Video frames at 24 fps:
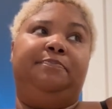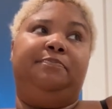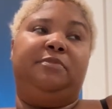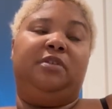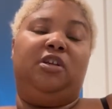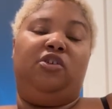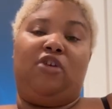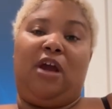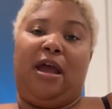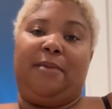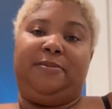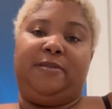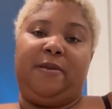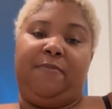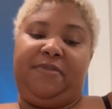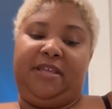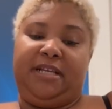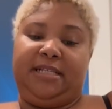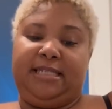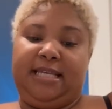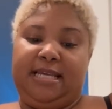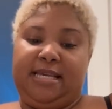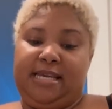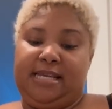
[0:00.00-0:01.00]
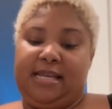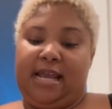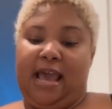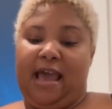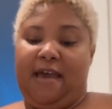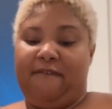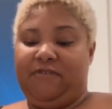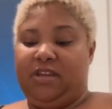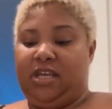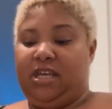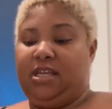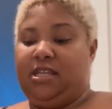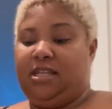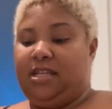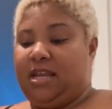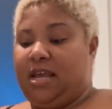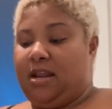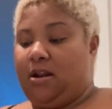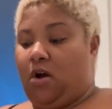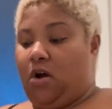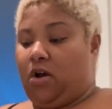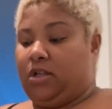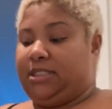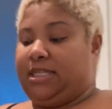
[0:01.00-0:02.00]
grab something to eat. I haven't eaten at
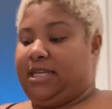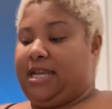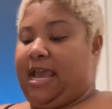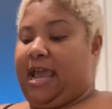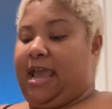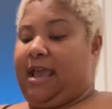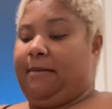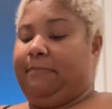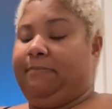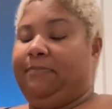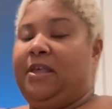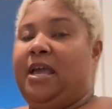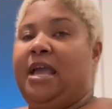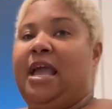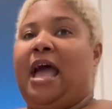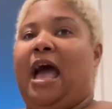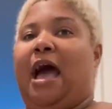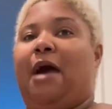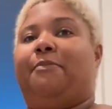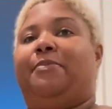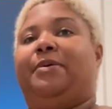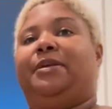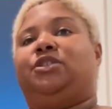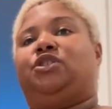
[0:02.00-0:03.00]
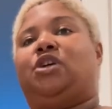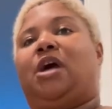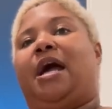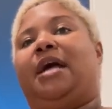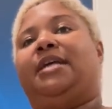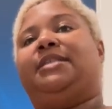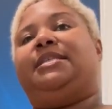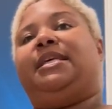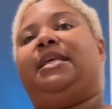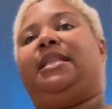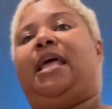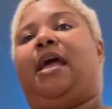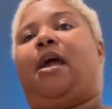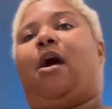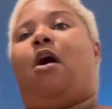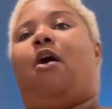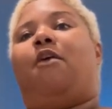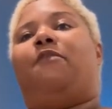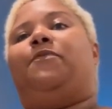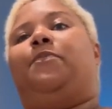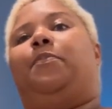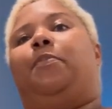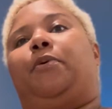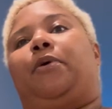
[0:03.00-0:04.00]
all today. I've been trying to lay
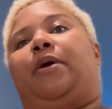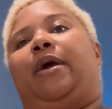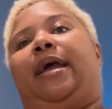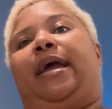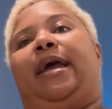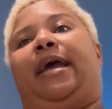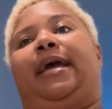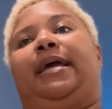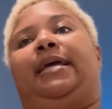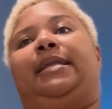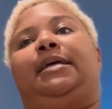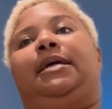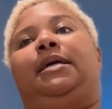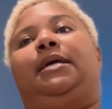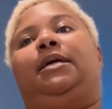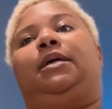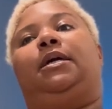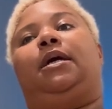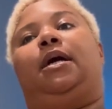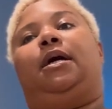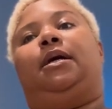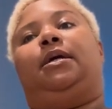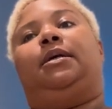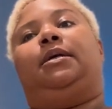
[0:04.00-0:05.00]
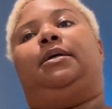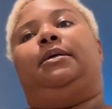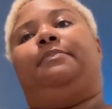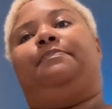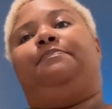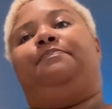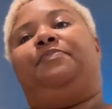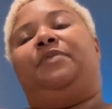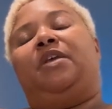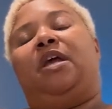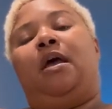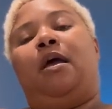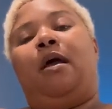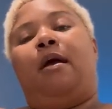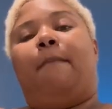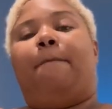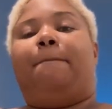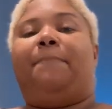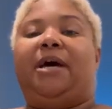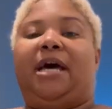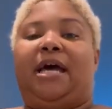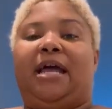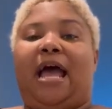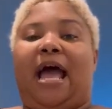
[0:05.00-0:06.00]
off bread,
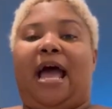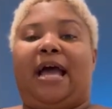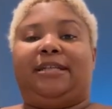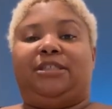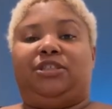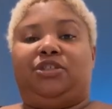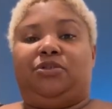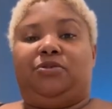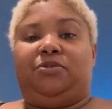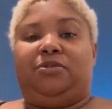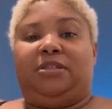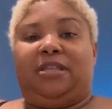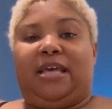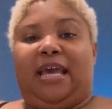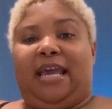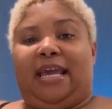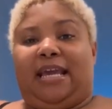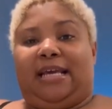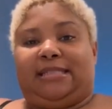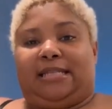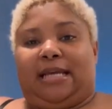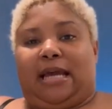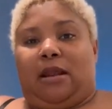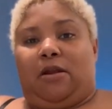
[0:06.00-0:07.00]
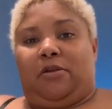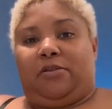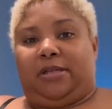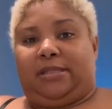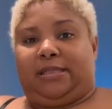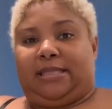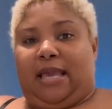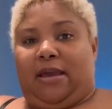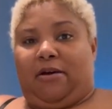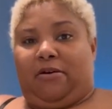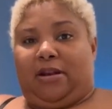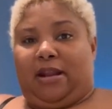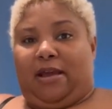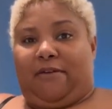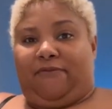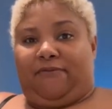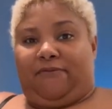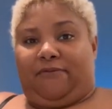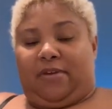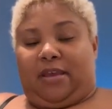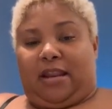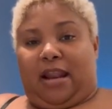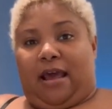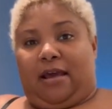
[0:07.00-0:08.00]
but I do think, because I got on the scale
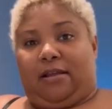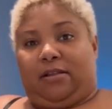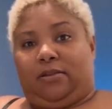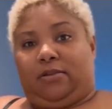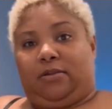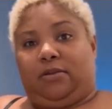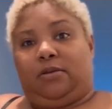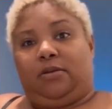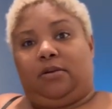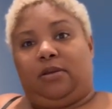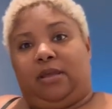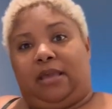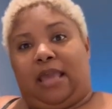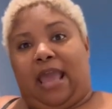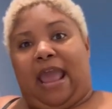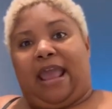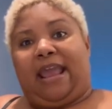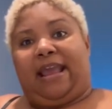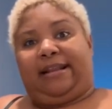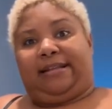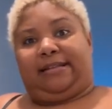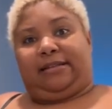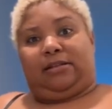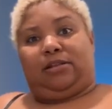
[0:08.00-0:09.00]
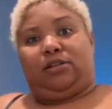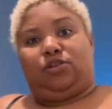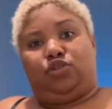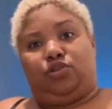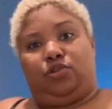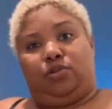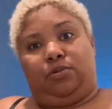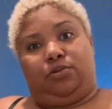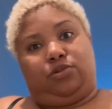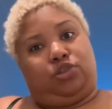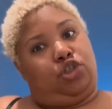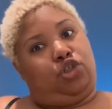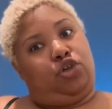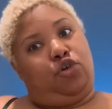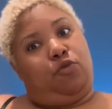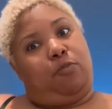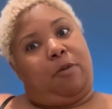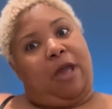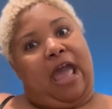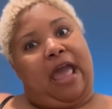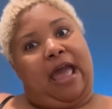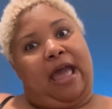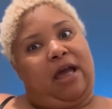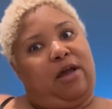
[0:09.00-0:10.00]
and I gained 2
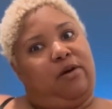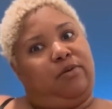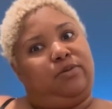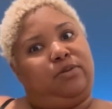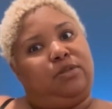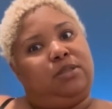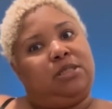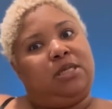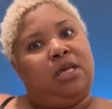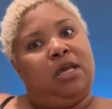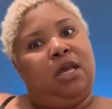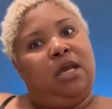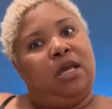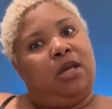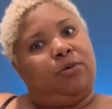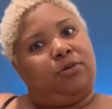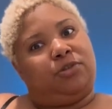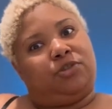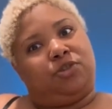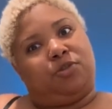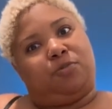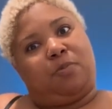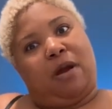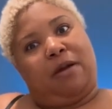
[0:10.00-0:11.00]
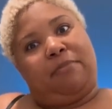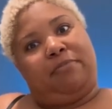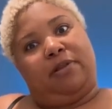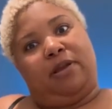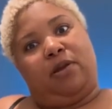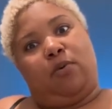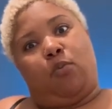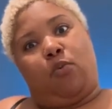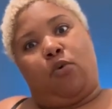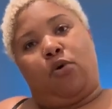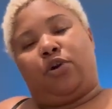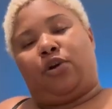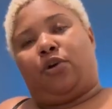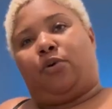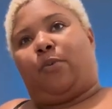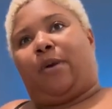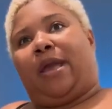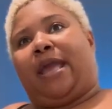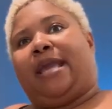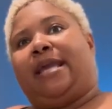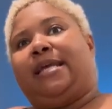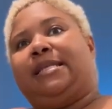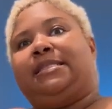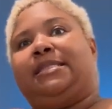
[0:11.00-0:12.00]
pounds, which is probably water
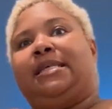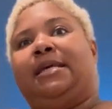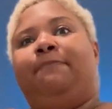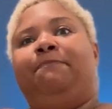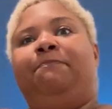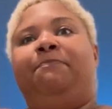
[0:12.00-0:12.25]
weight.